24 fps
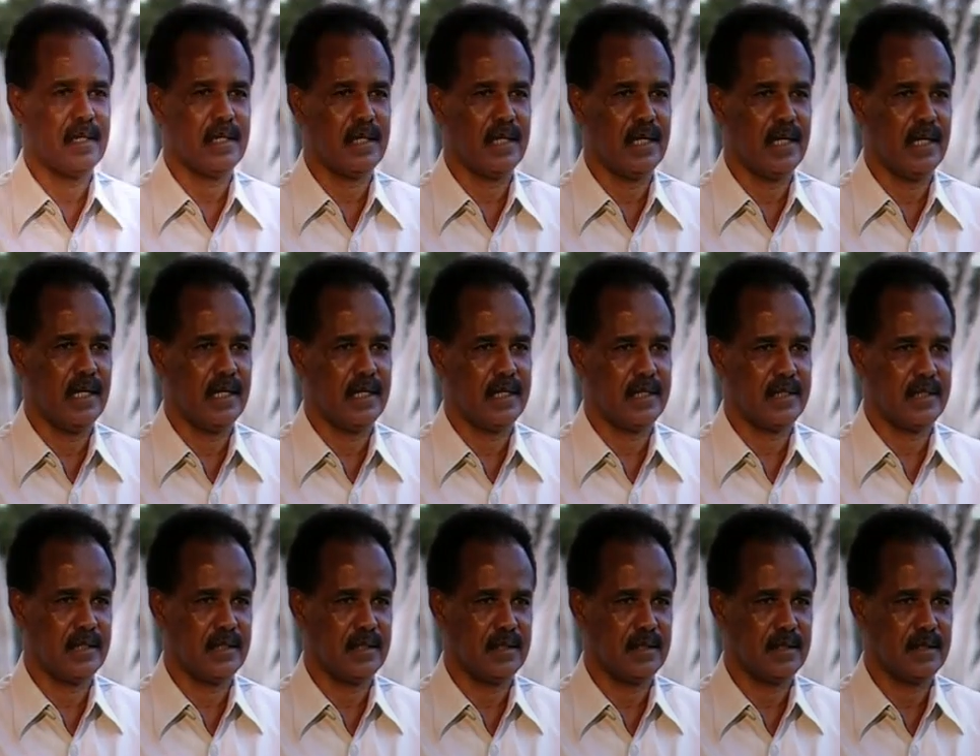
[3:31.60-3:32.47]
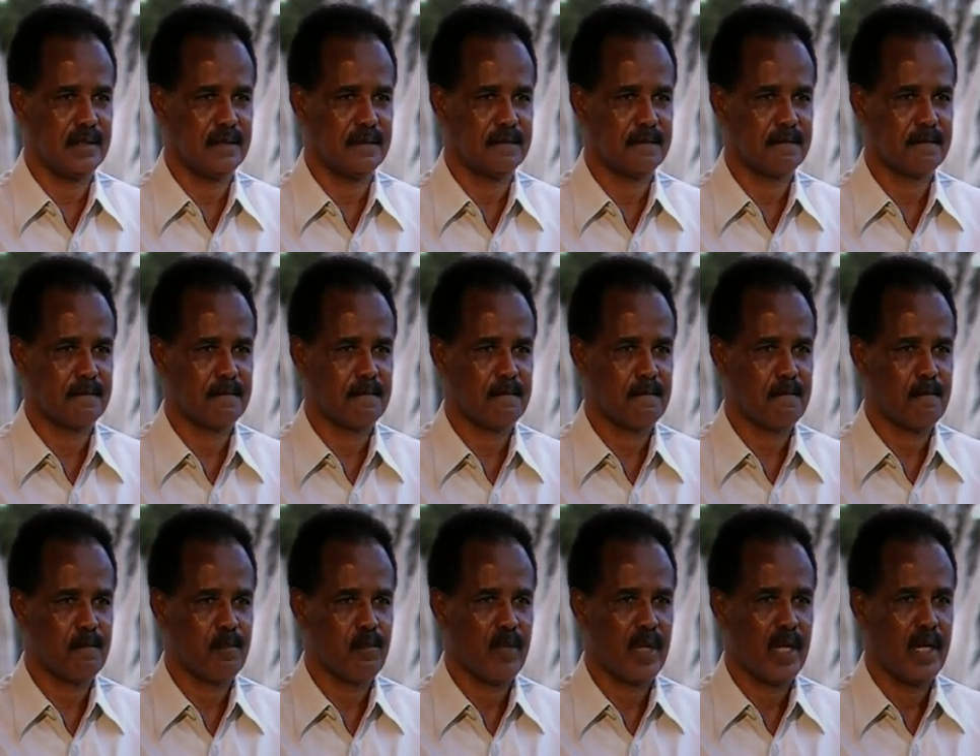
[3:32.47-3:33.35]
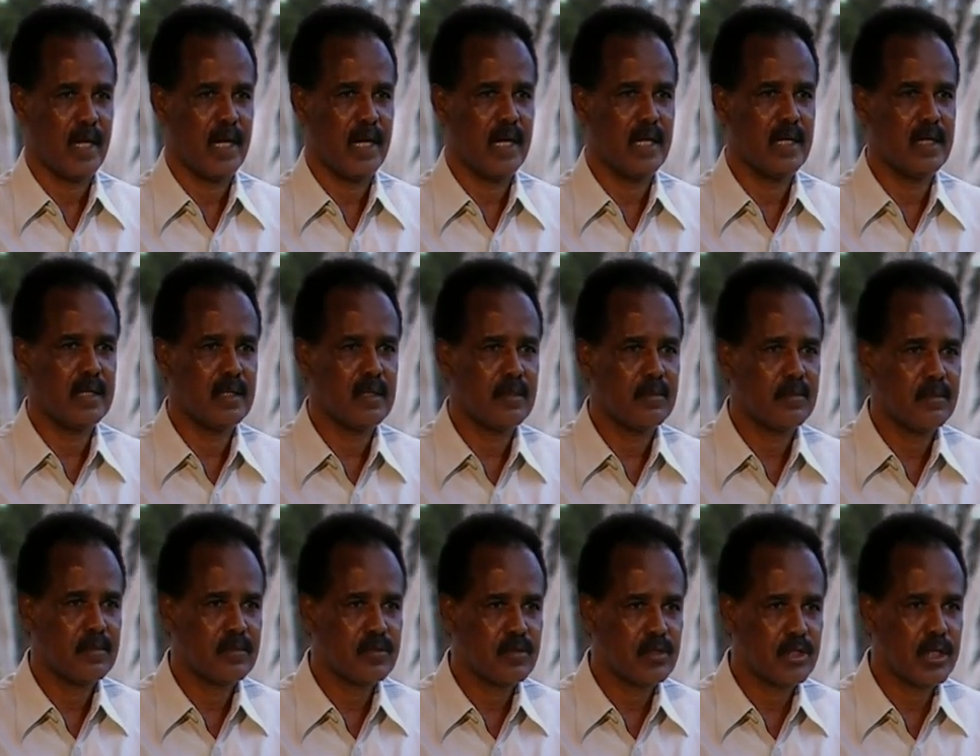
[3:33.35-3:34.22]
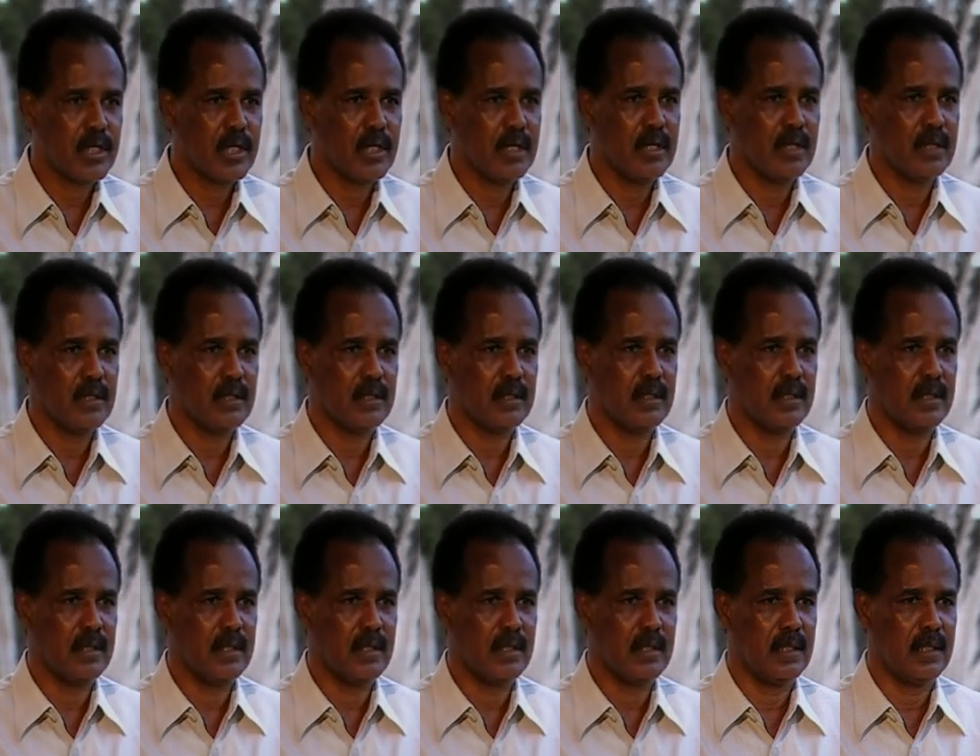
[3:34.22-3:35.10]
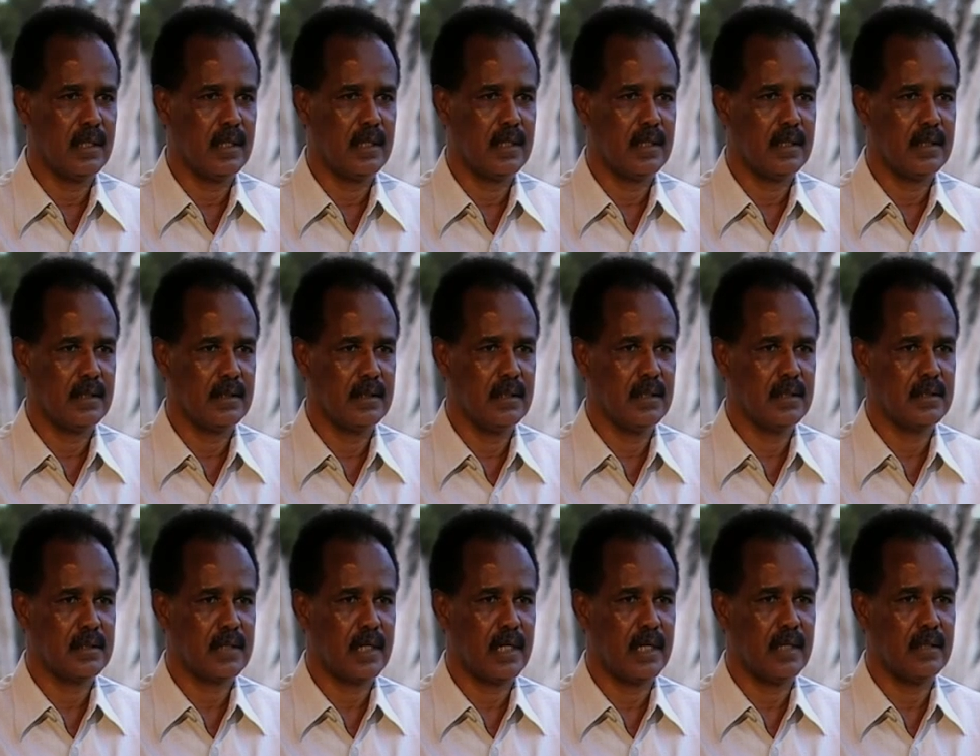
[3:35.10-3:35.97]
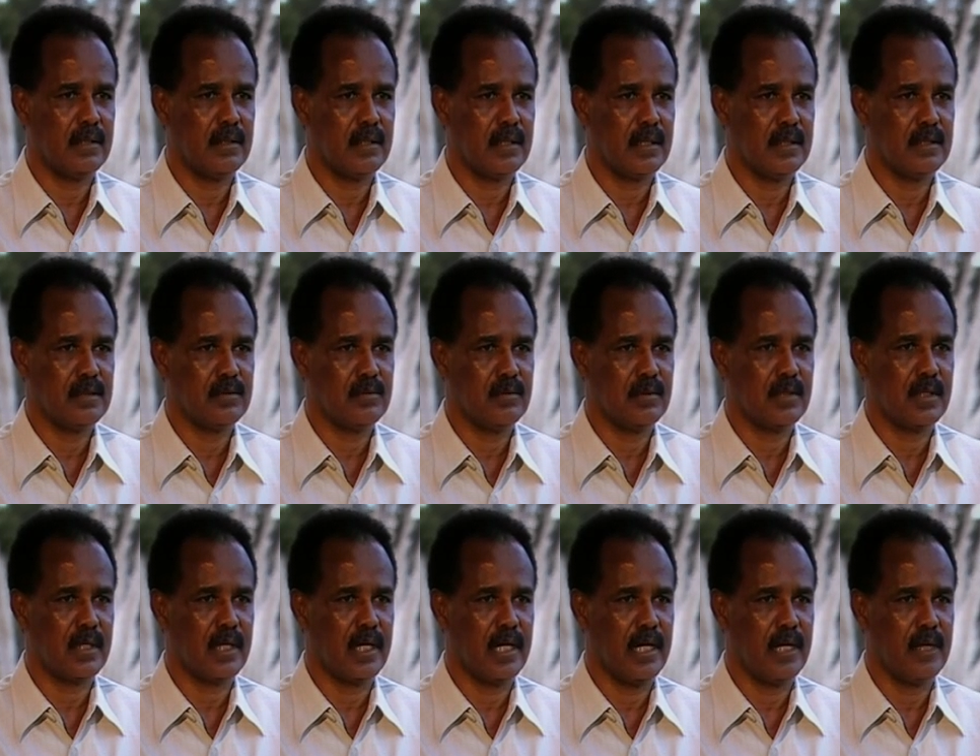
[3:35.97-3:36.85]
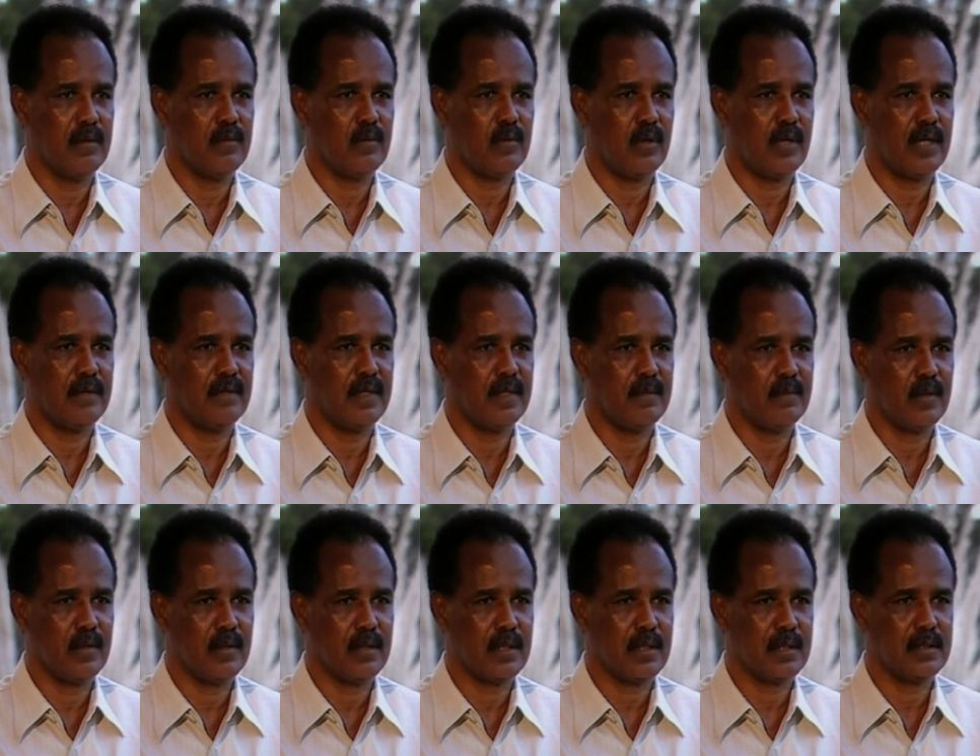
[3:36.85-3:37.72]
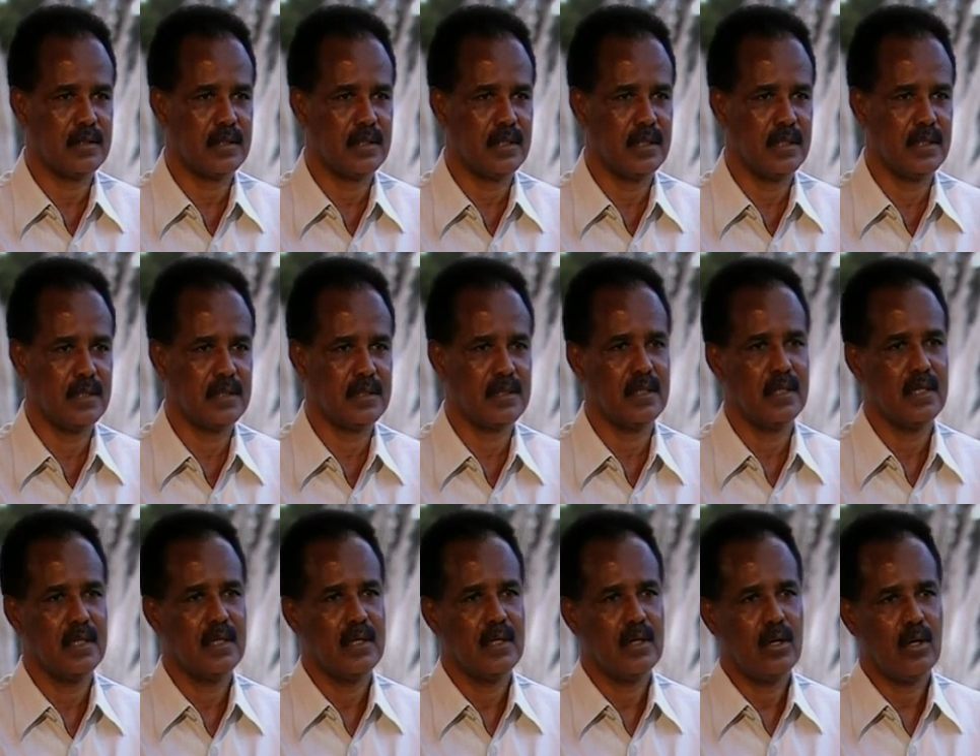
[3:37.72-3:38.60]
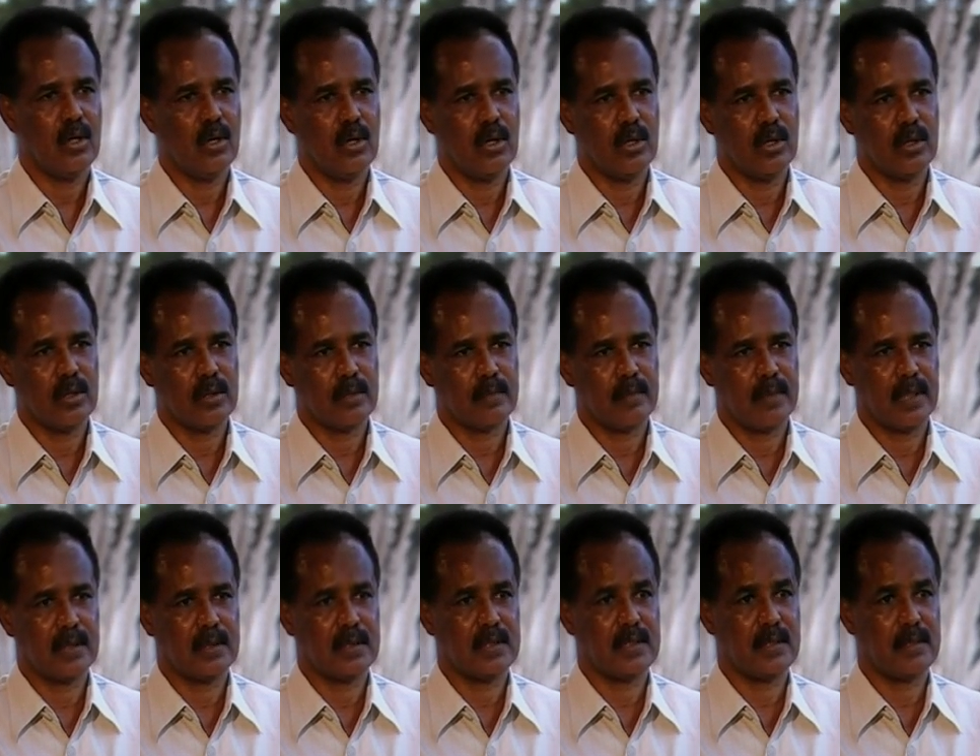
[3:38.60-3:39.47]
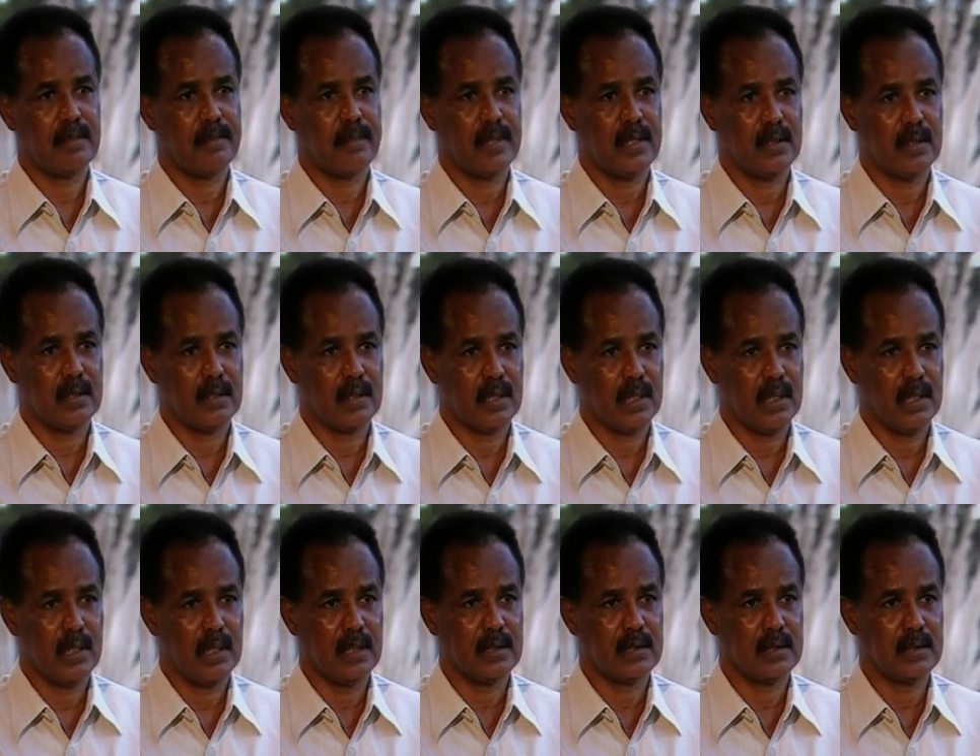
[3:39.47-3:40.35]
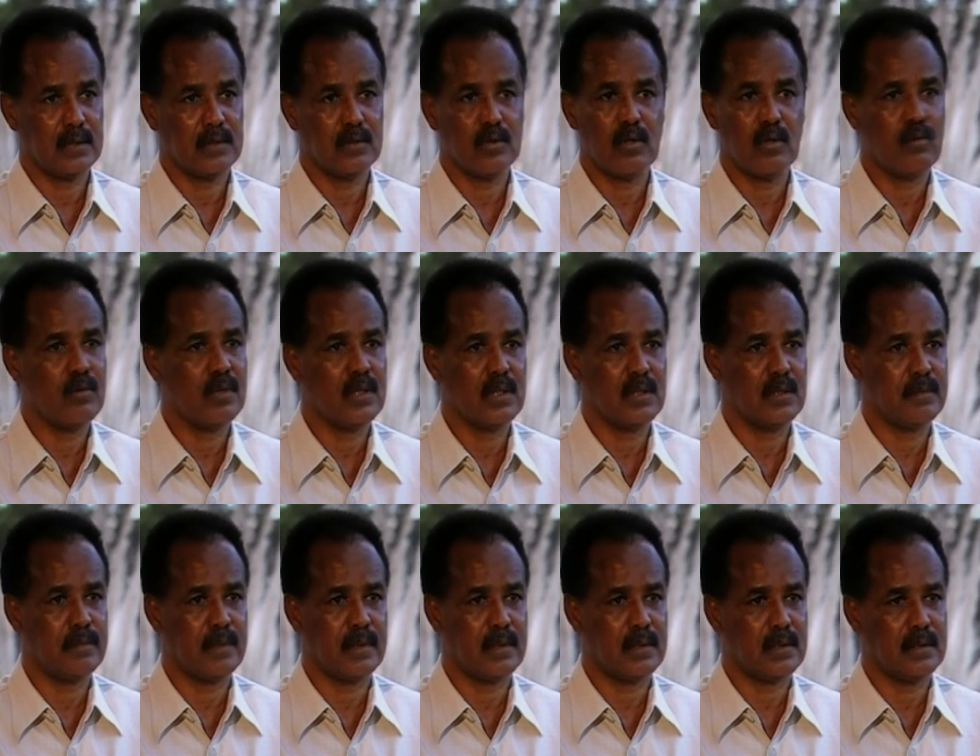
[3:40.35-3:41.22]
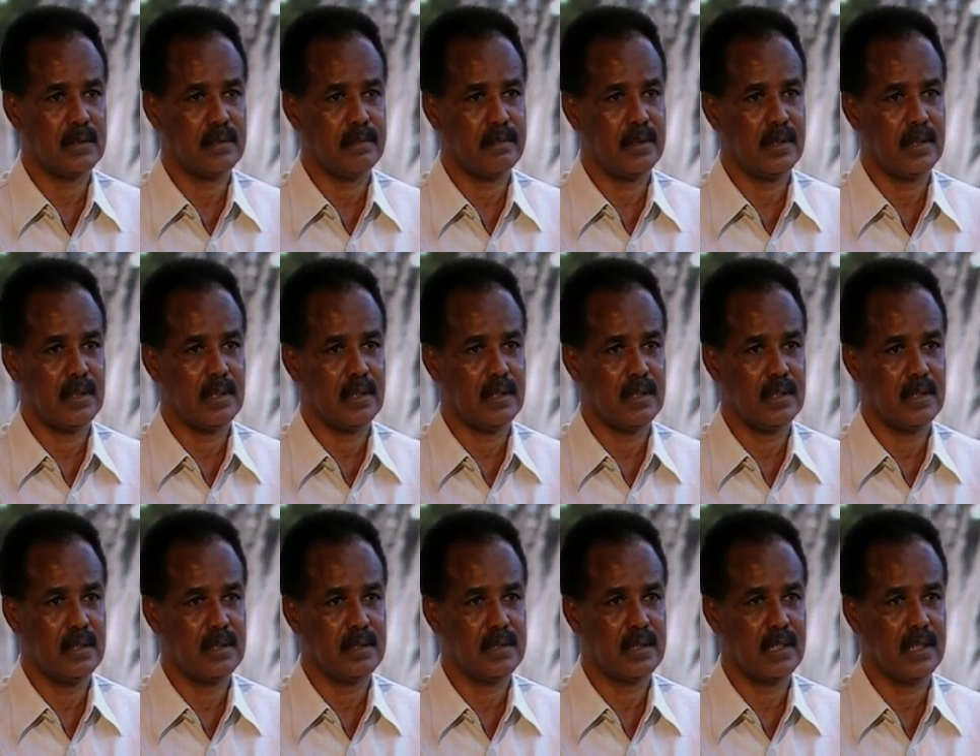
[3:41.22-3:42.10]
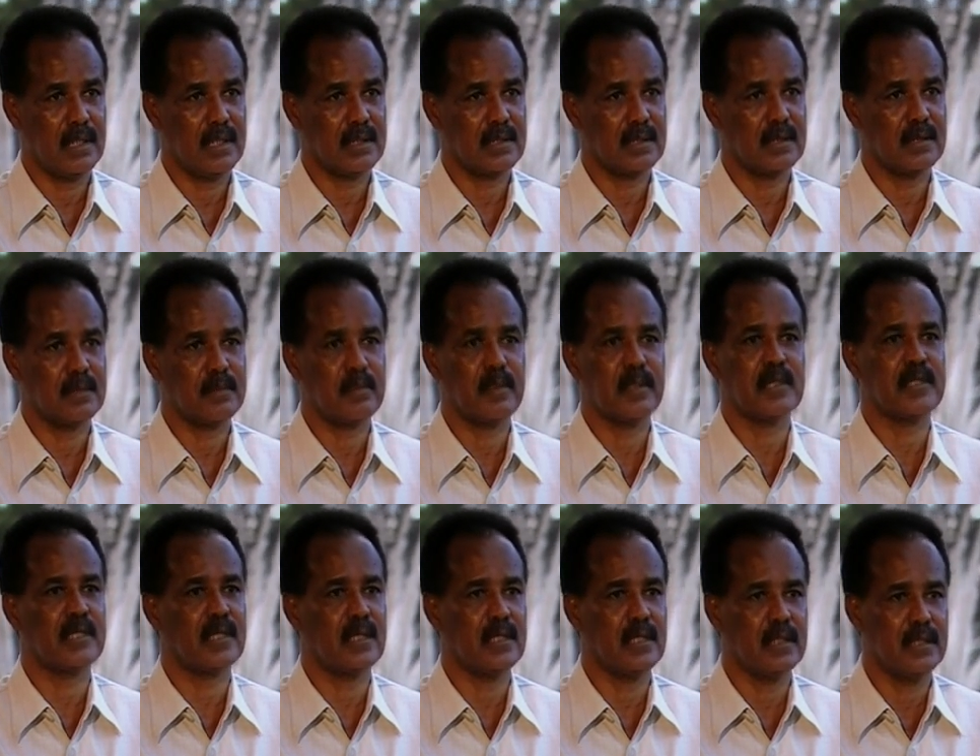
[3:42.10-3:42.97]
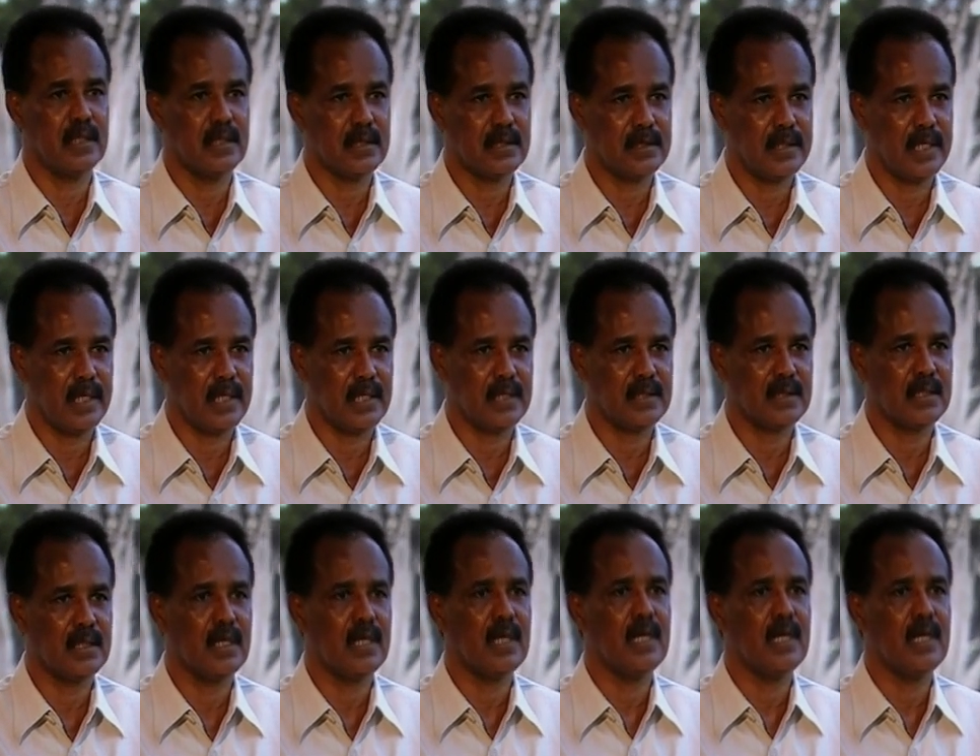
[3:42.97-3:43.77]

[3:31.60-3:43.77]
in elections. And still these countries would claim to have democracies or participatory elections. No one is participating in these elections, especially these days.